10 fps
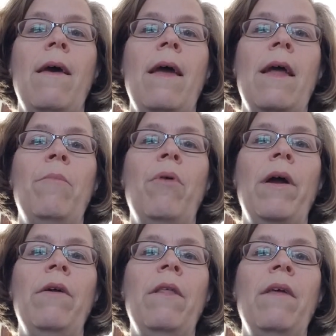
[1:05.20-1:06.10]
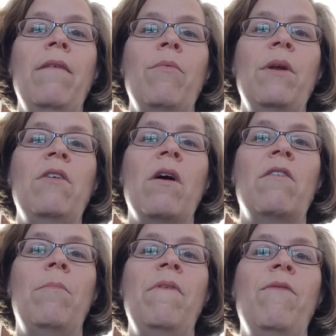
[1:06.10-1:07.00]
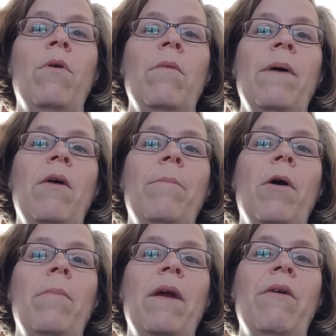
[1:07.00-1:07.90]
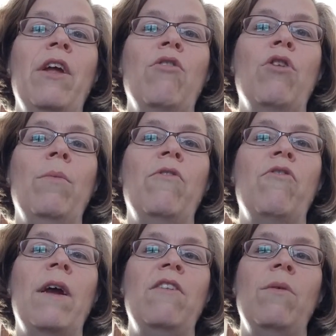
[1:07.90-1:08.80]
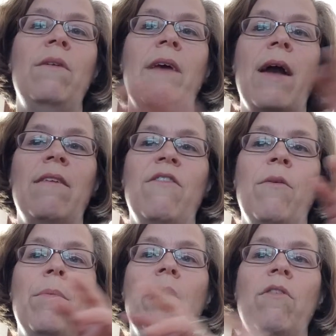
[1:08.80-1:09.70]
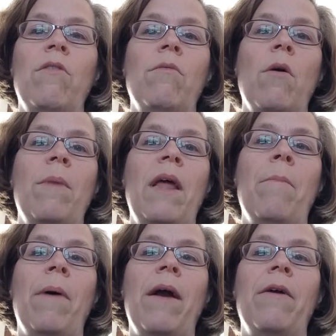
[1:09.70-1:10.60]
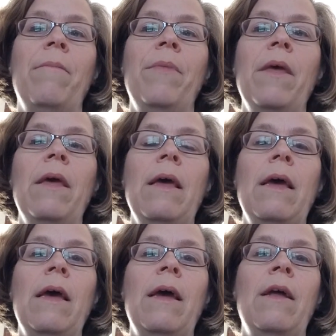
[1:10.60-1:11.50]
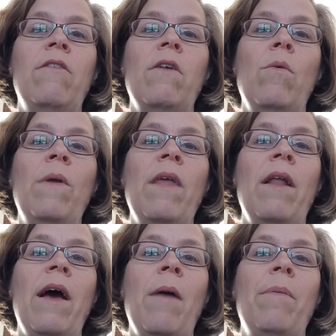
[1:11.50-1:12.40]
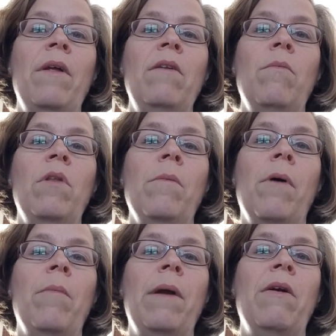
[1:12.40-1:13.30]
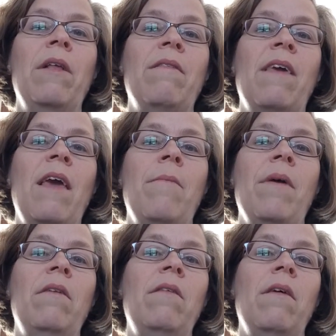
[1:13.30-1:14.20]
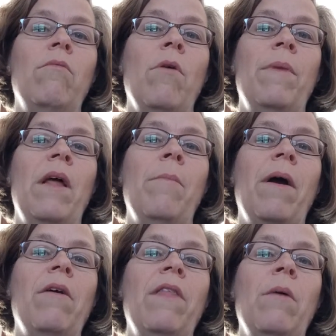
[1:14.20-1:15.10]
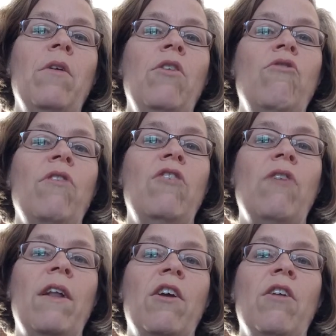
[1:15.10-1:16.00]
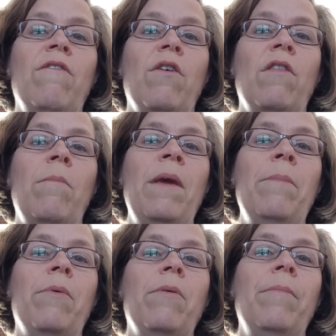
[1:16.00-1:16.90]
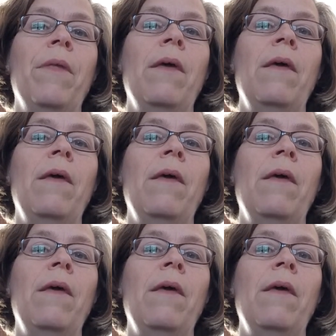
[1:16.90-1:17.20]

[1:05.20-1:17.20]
And prior to this, we talked before about barbarian groups trying to attack different parts of the Roman Empire. And so when that happened, when the barbarians came into the Roman Empire, they would usually try to convert the people.